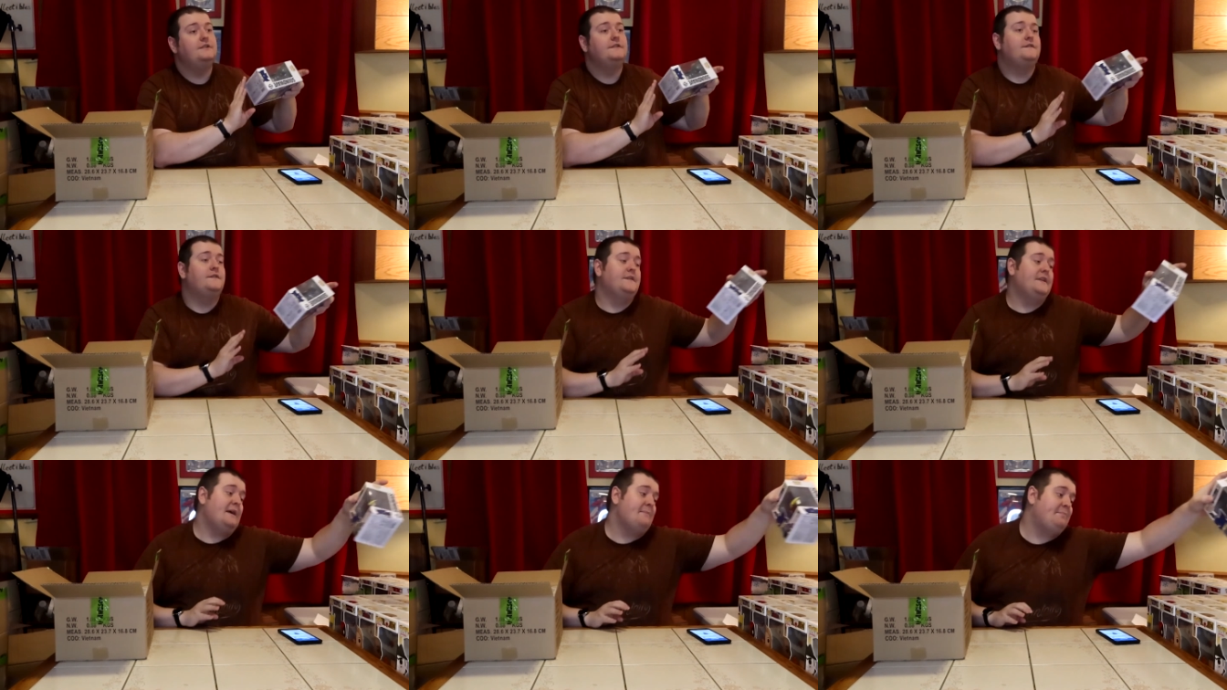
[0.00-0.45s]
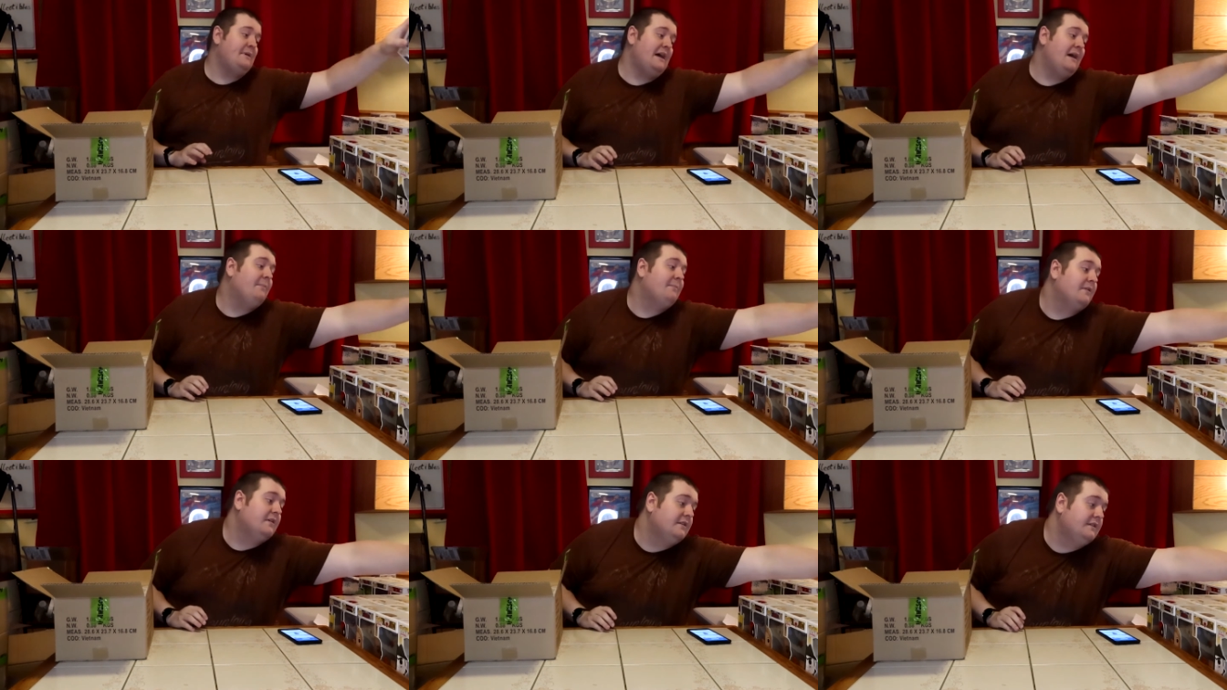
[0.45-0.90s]
for that
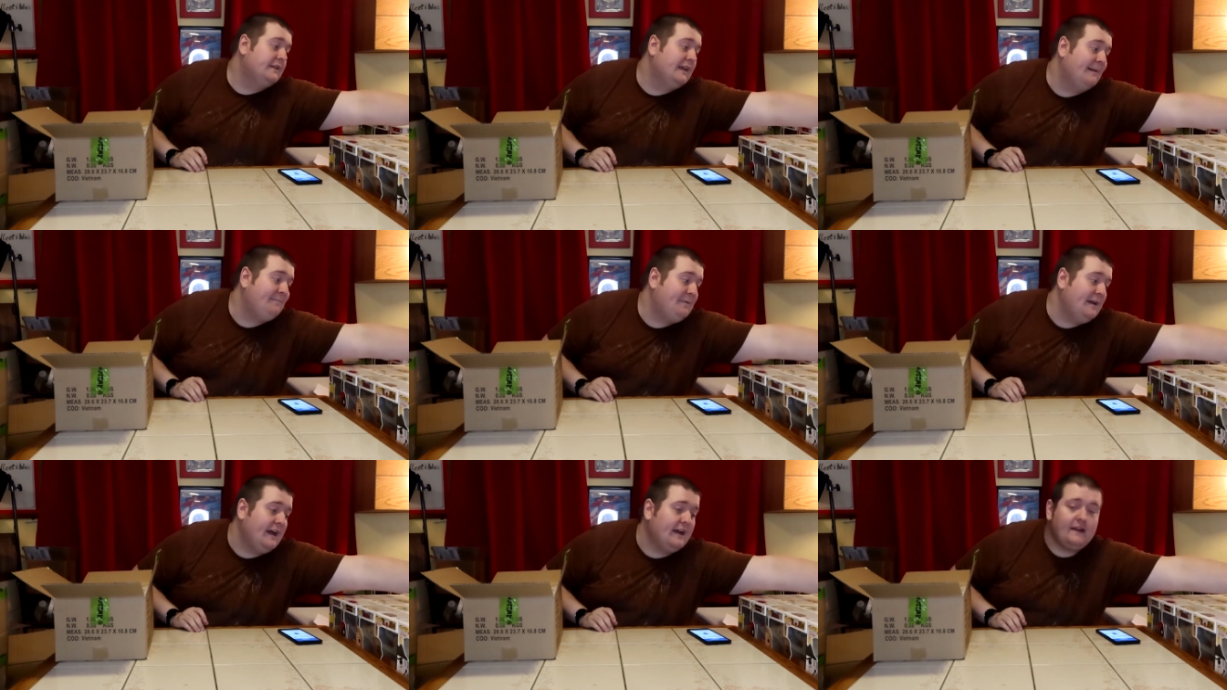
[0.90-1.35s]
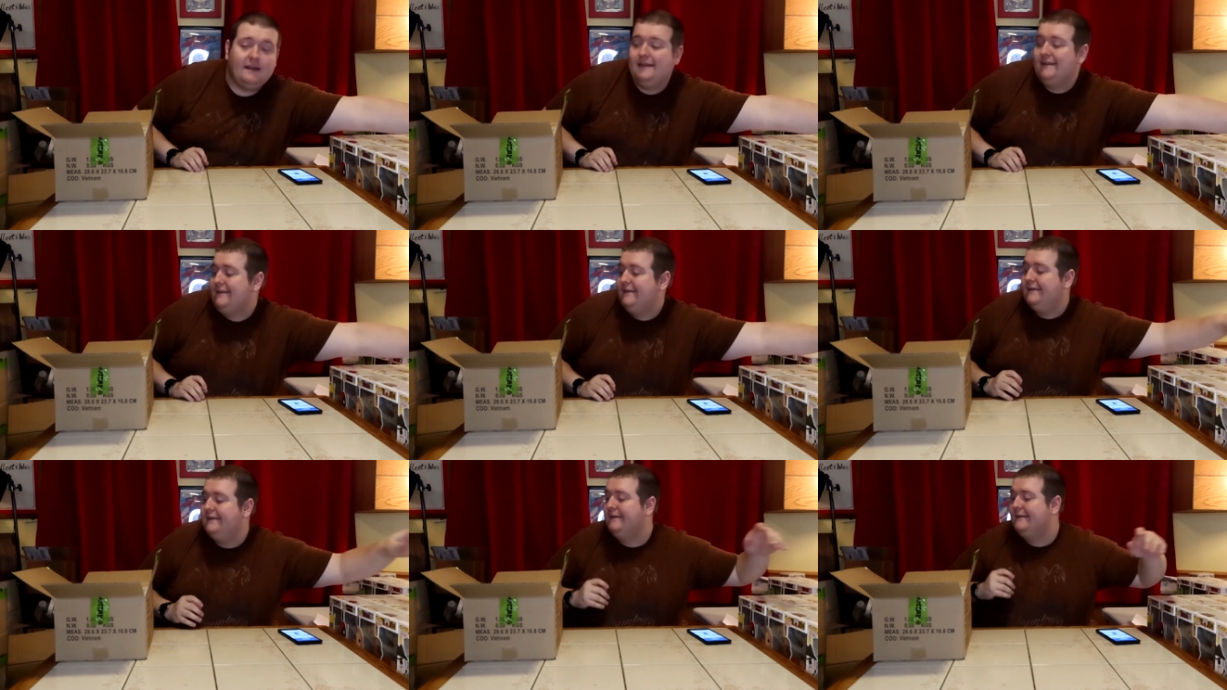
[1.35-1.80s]
pop. Not bad.
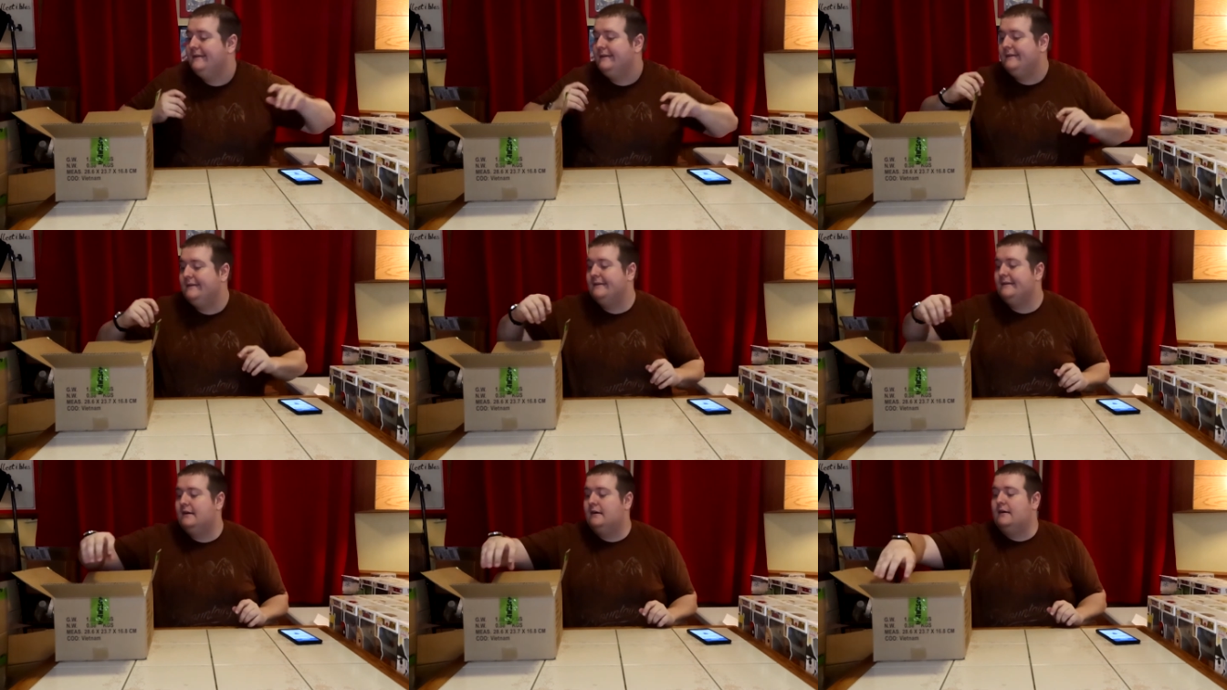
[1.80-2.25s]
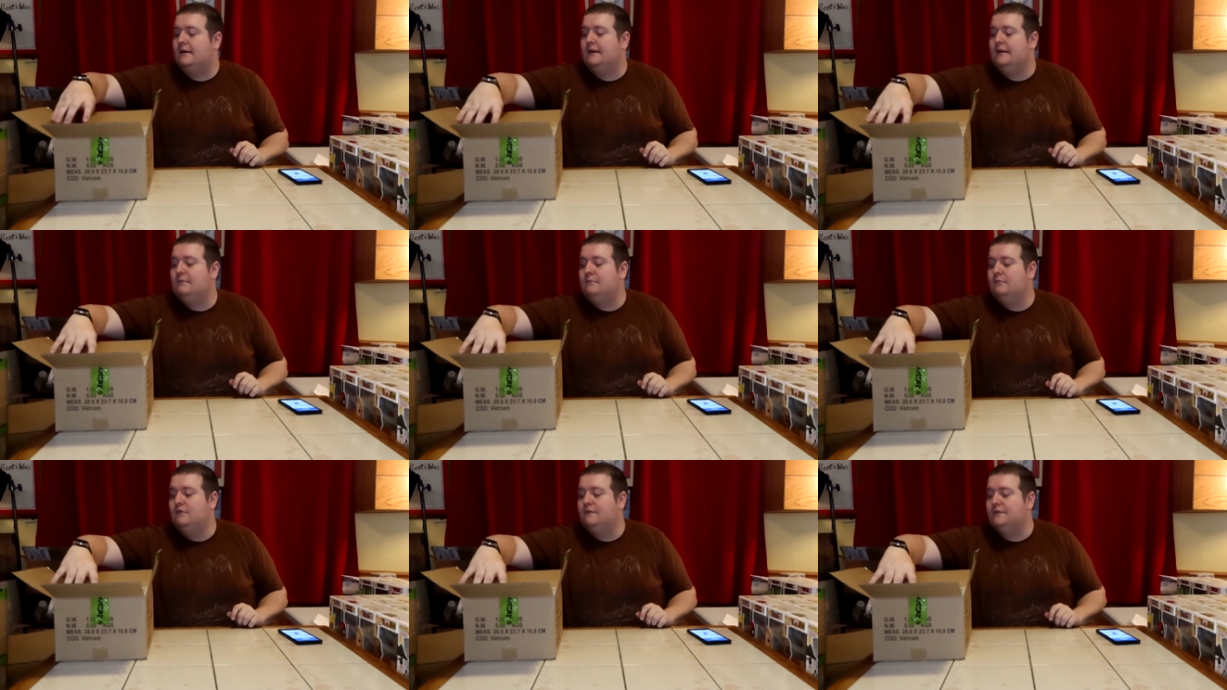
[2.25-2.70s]
Alright,
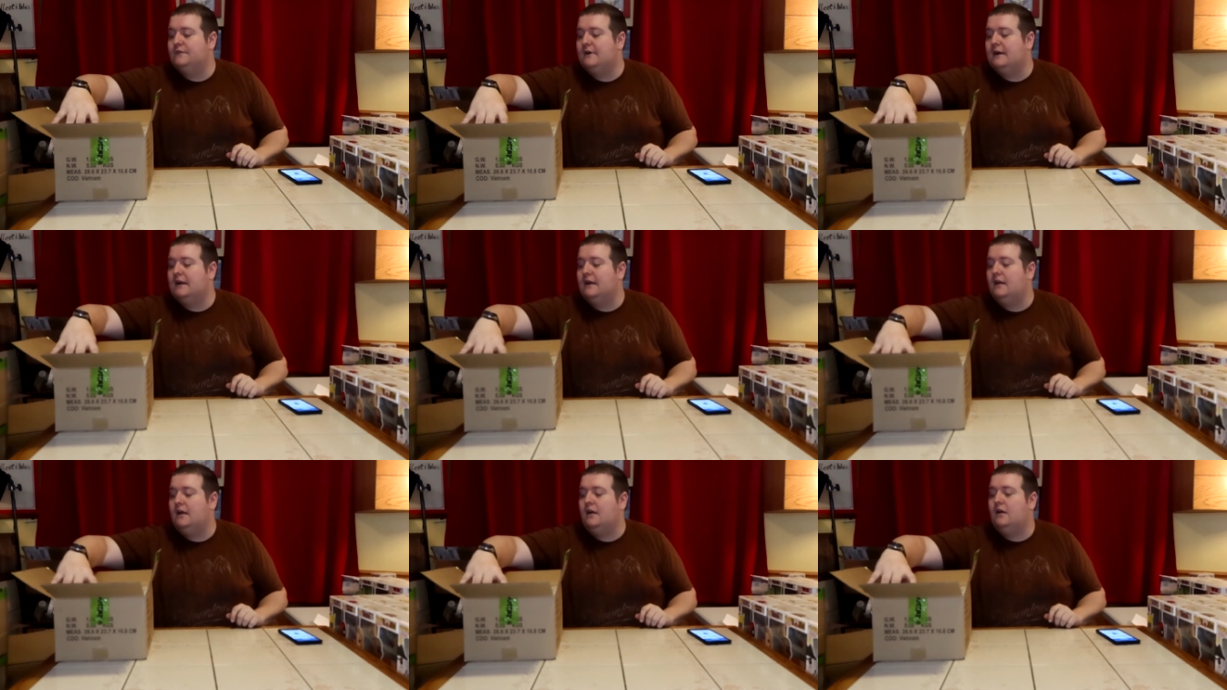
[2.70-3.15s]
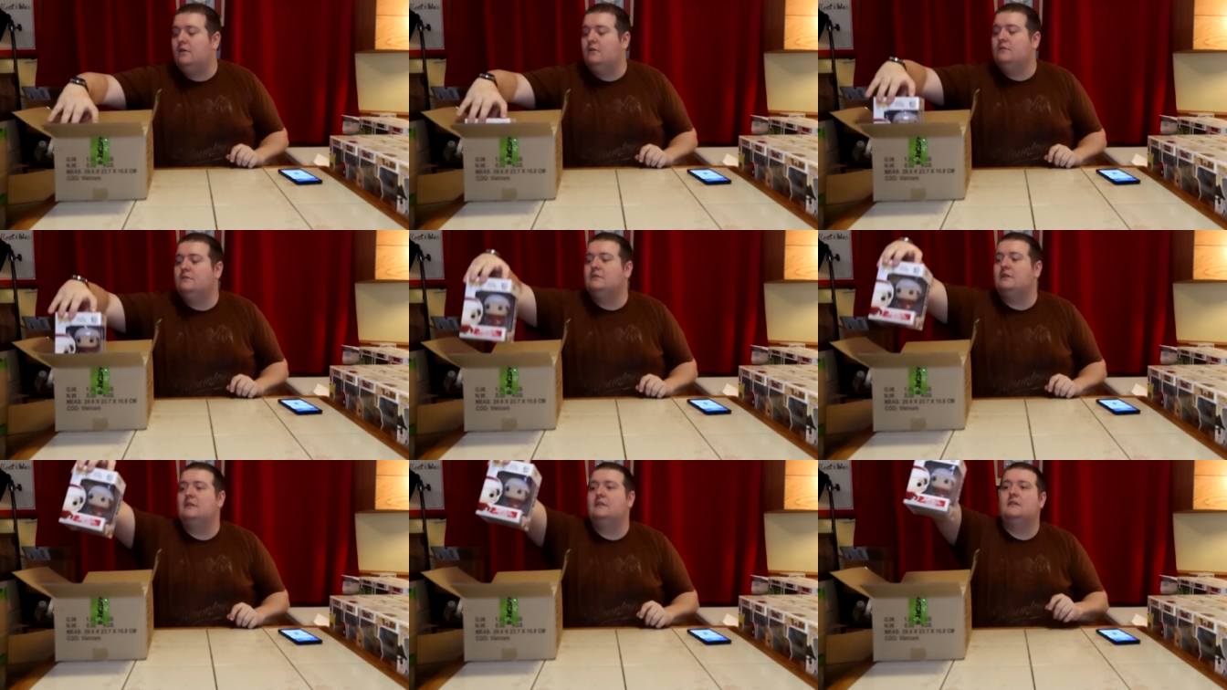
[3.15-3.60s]
moving right along.